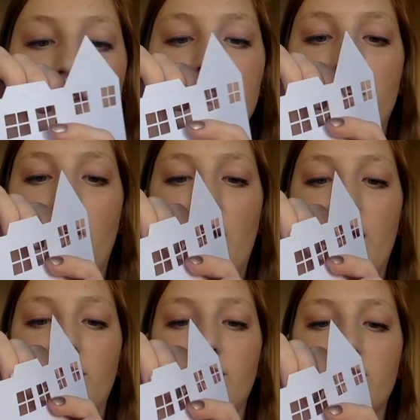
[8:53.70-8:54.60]
So
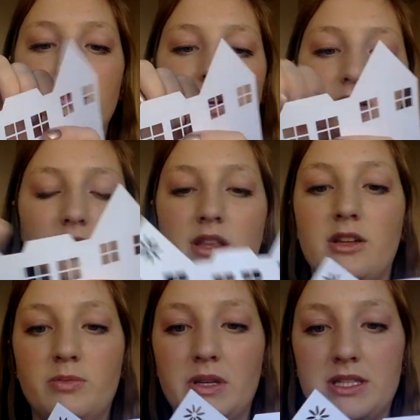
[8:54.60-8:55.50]
sorry, I saw a
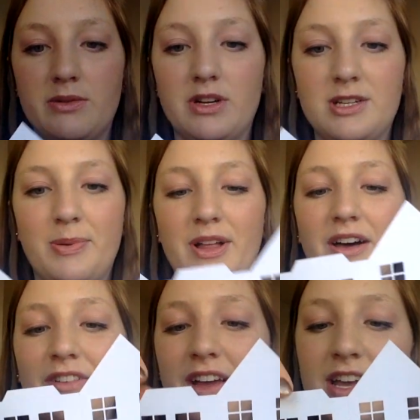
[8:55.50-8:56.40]
little piece I wanted to pull
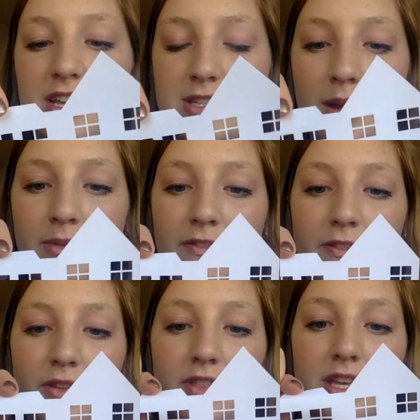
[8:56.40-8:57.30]
off. So I'm going to
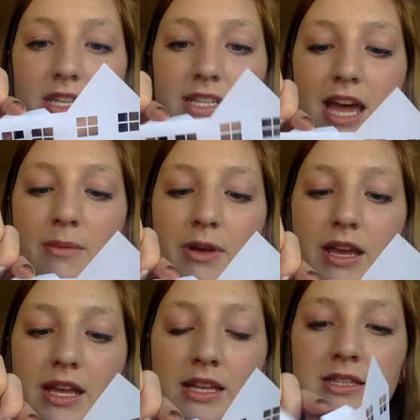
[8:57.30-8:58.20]
fold this tab
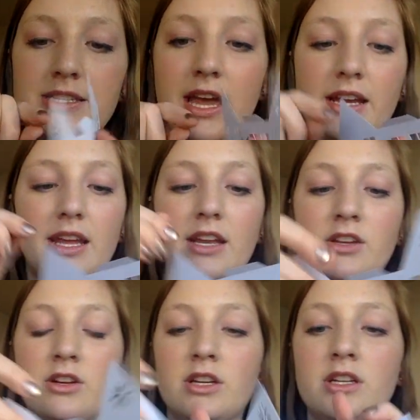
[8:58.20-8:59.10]
inside, and
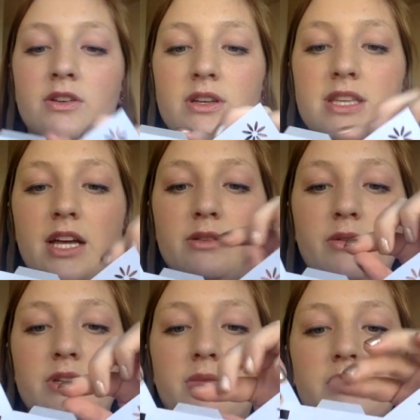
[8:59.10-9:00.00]
you're going to do exactly what
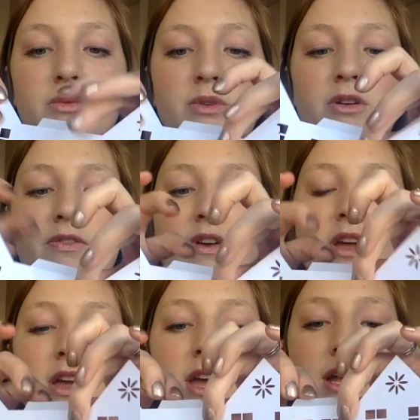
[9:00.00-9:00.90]
we did with the roof
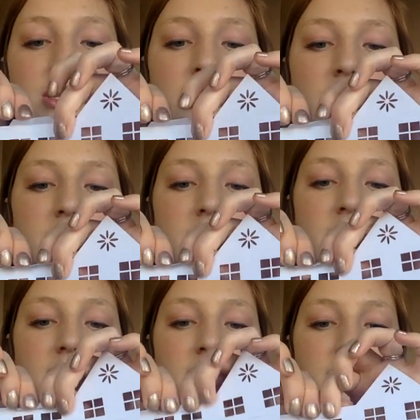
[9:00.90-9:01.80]
and just